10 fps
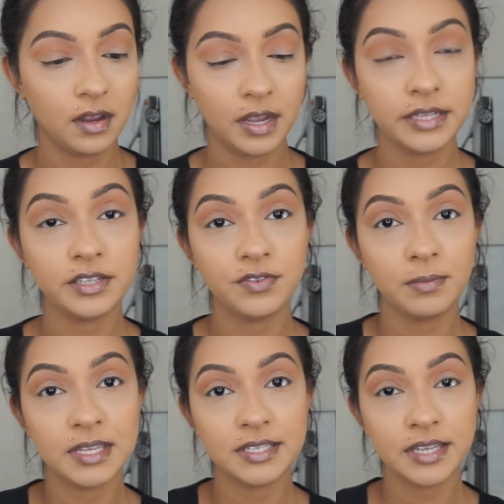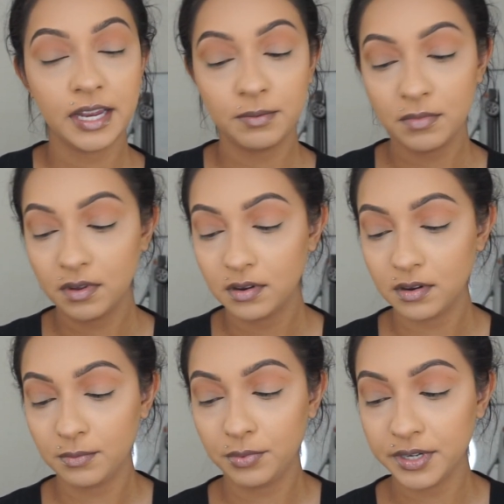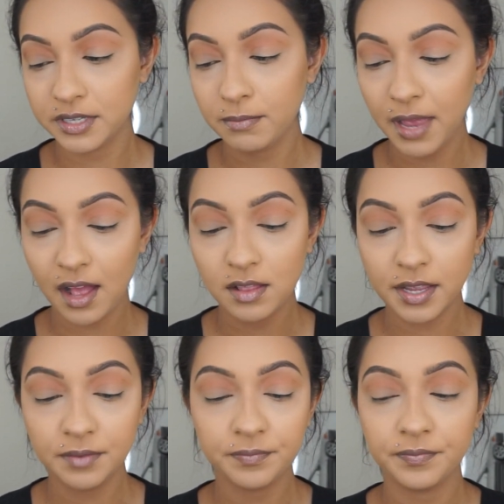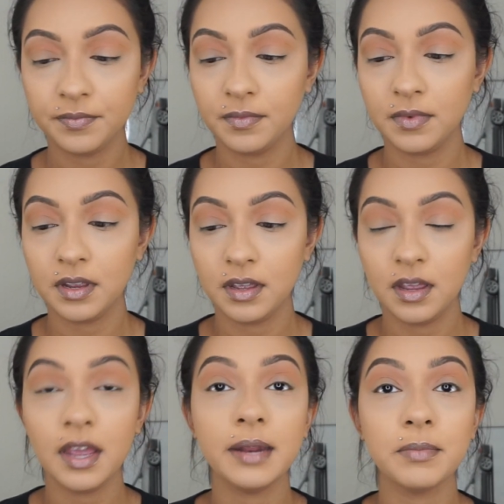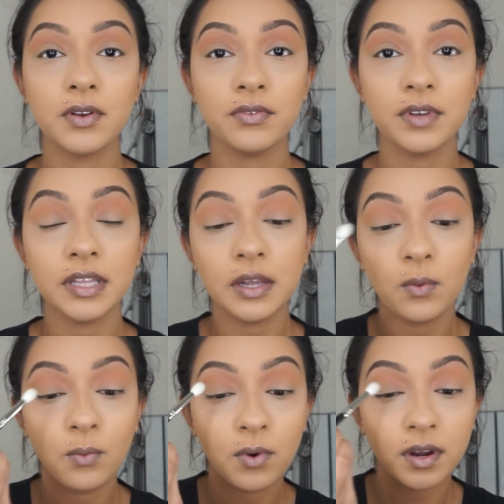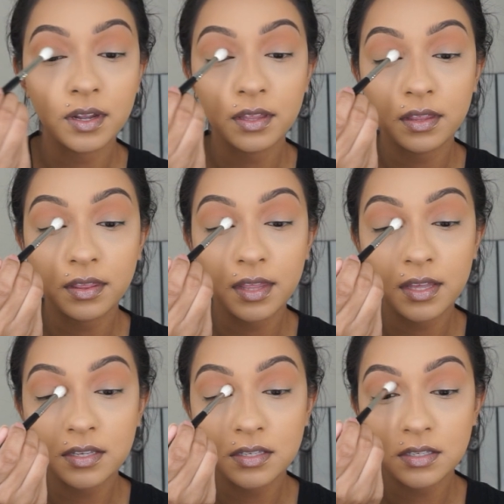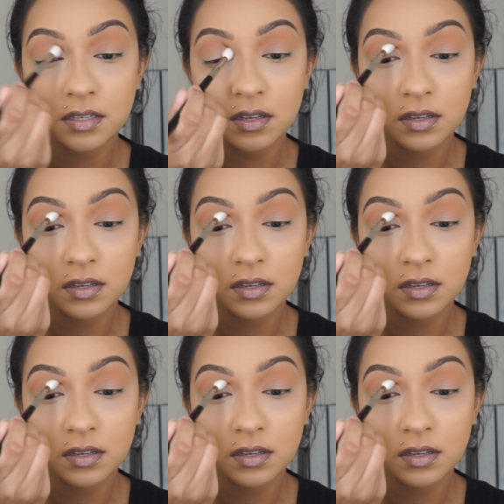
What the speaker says: This is from the same Prism palette. I'm going to really work this